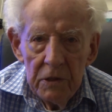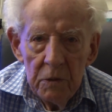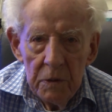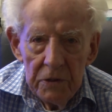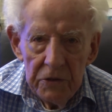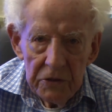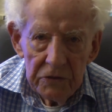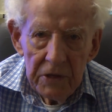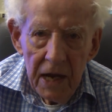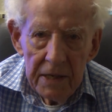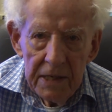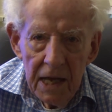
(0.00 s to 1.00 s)
who had just
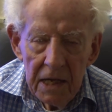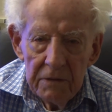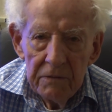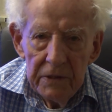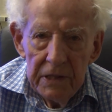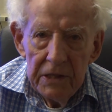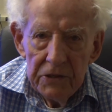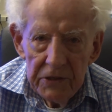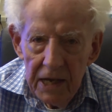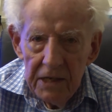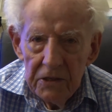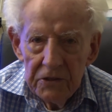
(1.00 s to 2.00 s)
gotten out of an
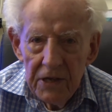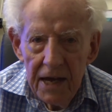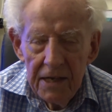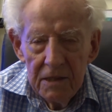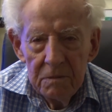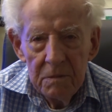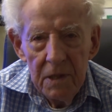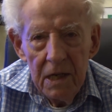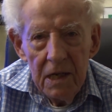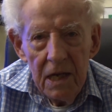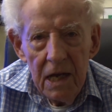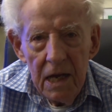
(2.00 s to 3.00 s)
insane asylum.
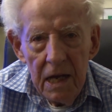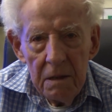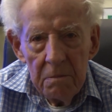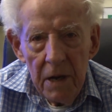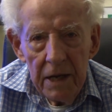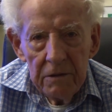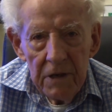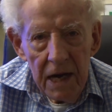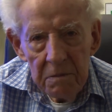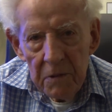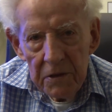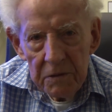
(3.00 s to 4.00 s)
My
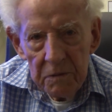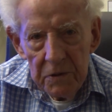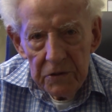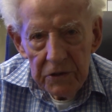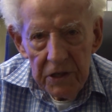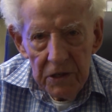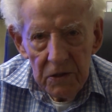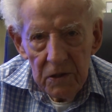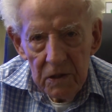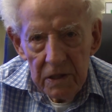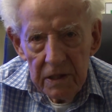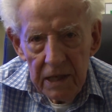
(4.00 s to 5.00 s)
grandmother was
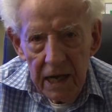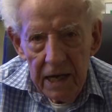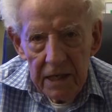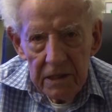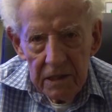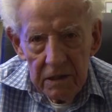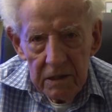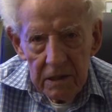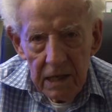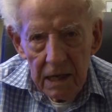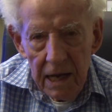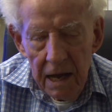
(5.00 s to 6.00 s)
killed and
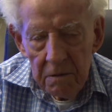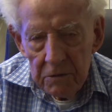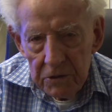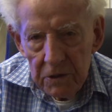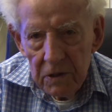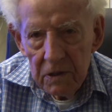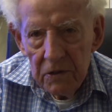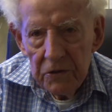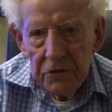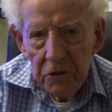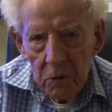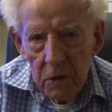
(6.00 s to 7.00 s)
I was hurt and
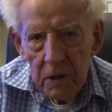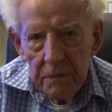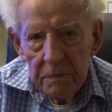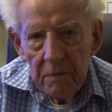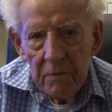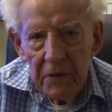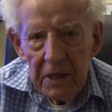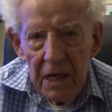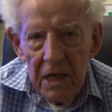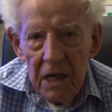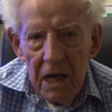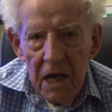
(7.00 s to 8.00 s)
so on.
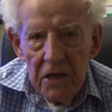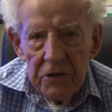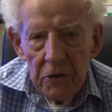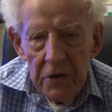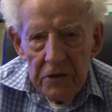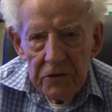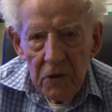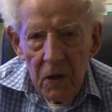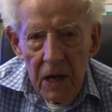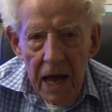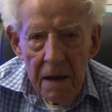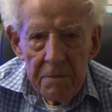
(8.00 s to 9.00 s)
So this all
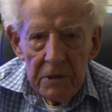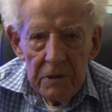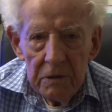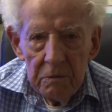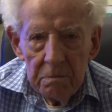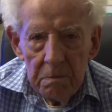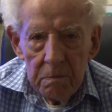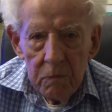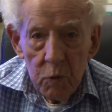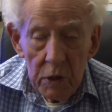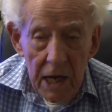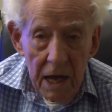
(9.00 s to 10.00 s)
happened
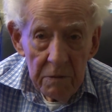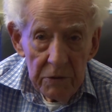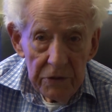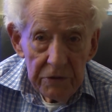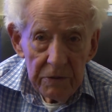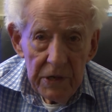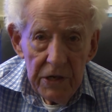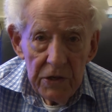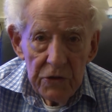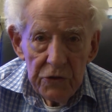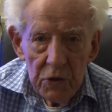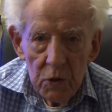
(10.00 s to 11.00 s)
when I was 3
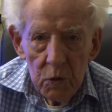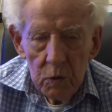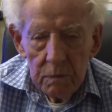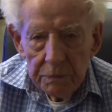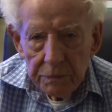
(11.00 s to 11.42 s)
years old.